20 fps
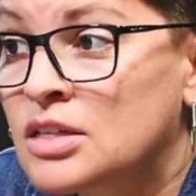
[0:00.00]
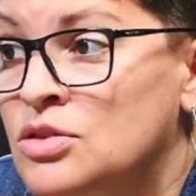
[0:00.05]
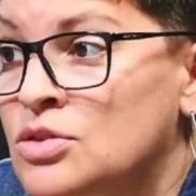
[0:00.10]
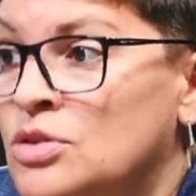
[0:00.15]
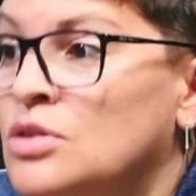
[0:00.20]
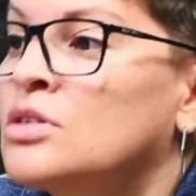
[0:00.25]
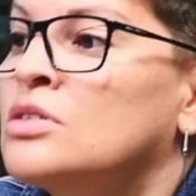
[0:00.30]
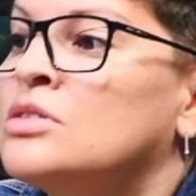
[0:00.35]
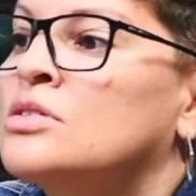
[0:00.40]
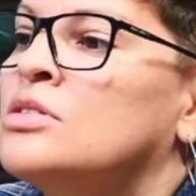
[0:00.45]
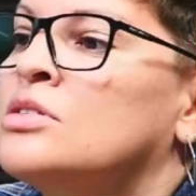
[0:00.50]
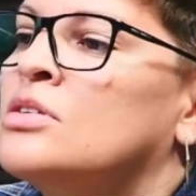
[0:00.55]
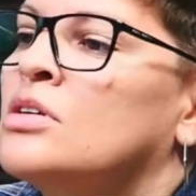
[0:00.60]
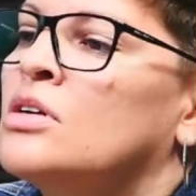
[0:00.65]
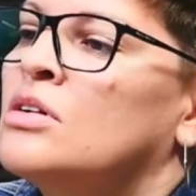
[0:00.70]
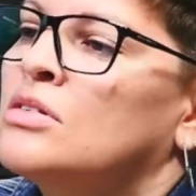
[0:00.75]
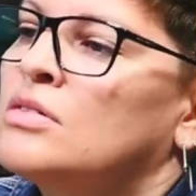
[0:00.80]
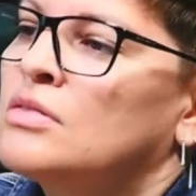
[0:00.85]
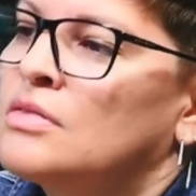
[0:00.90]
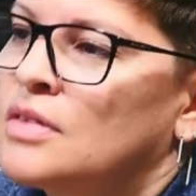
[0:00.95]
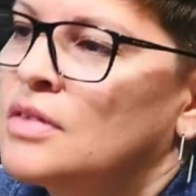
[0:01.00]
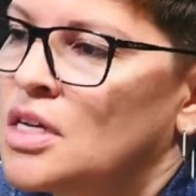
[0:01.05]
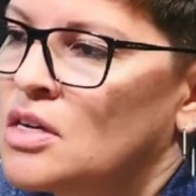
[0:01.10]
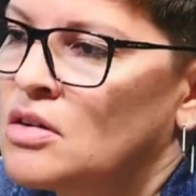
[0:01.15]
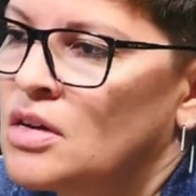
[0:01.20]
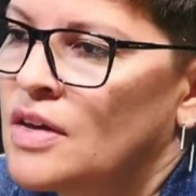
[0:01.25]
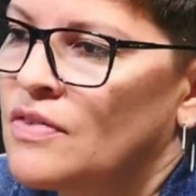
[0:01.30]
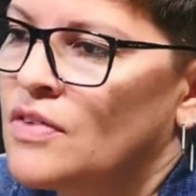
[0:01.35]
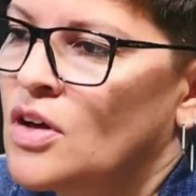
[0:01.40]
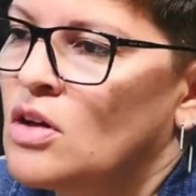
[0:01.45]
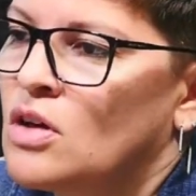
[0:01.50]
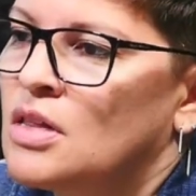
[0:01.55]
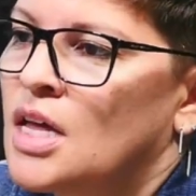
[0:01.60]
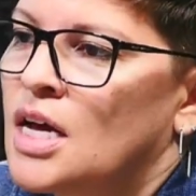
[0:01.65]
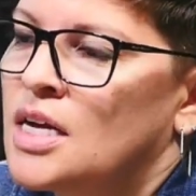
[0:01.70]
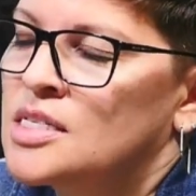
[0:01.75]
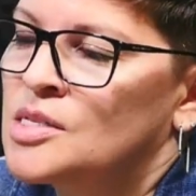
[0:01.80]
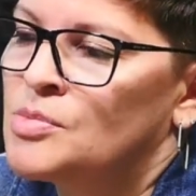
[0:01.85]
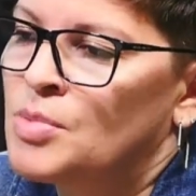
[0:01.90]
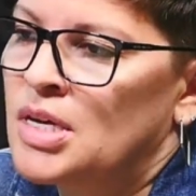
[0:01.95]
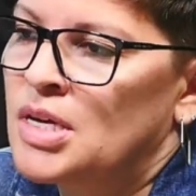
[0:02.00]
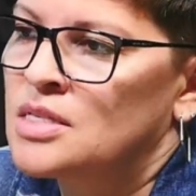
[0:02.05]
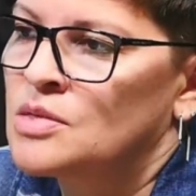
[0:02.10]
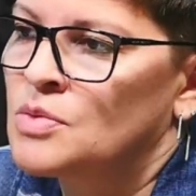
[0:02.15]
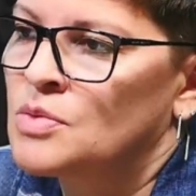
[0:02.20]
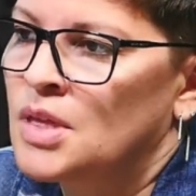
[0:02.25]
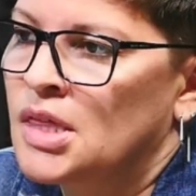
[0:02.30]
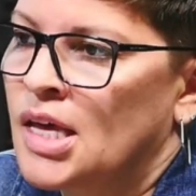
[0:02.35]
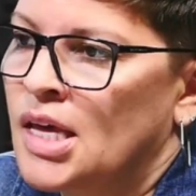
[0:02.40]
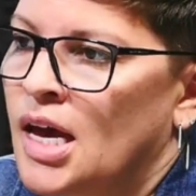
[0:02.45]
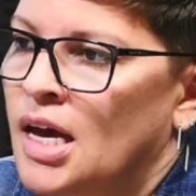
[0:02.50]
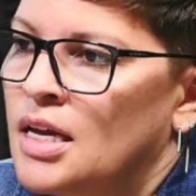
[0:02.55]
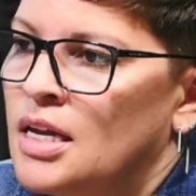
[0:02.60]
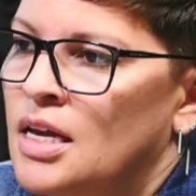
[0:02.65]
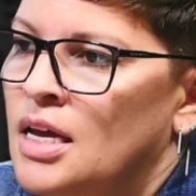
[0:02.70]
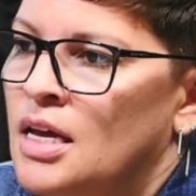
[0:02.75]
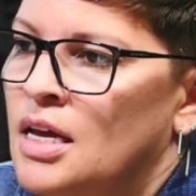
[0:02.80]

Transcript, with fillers: controlled, so gotcha. Be a whole lot of space with that.